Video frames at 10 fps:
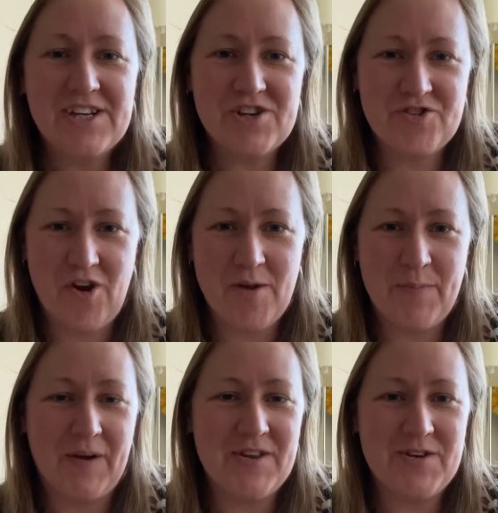
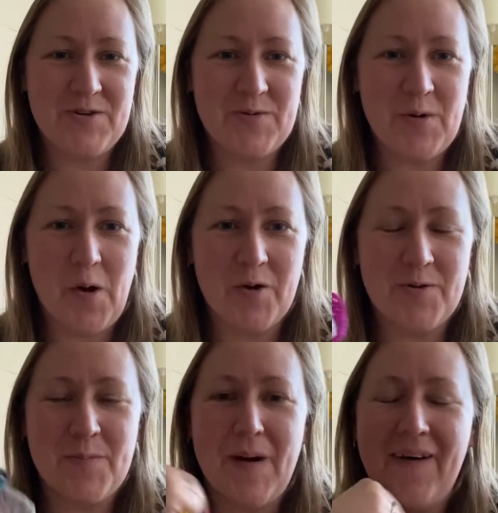stripe I do
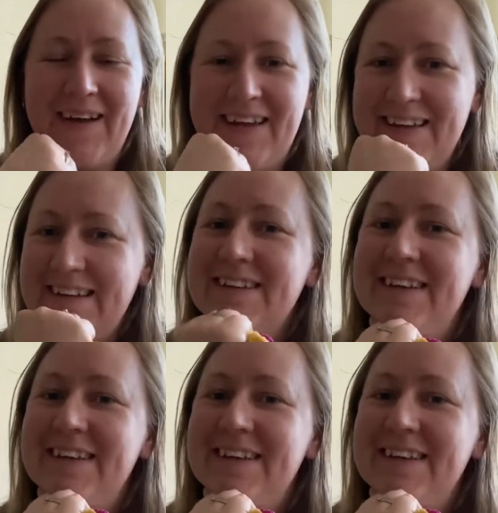on my